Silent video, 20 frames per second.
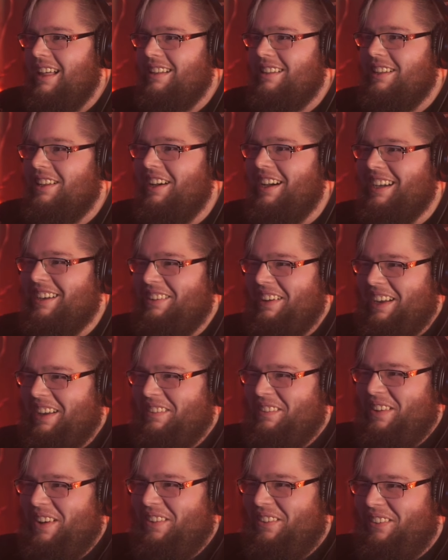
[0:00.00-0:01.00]
Look, we can
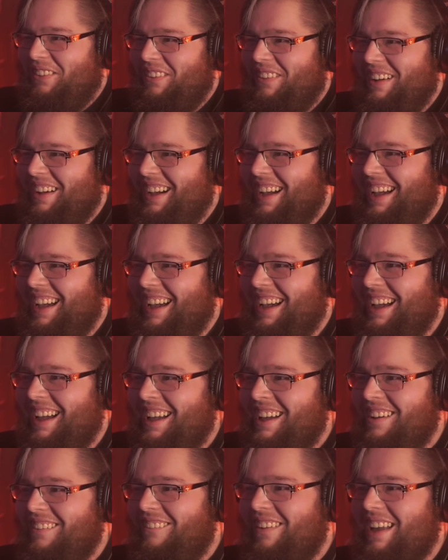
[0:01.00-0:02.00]
be
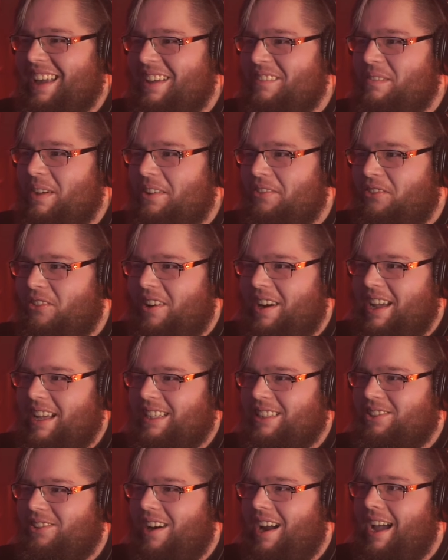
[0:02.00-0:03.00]
friends. We can be
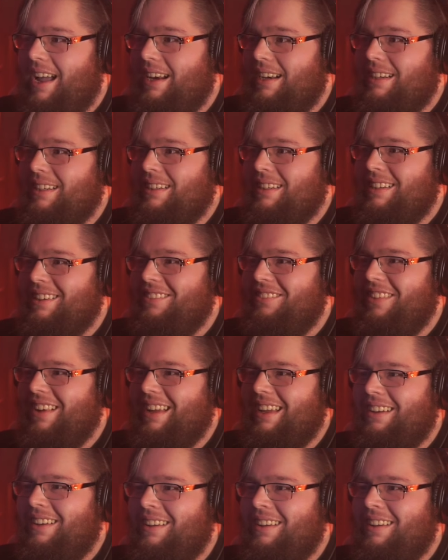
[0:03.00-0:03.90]
friends, right? We,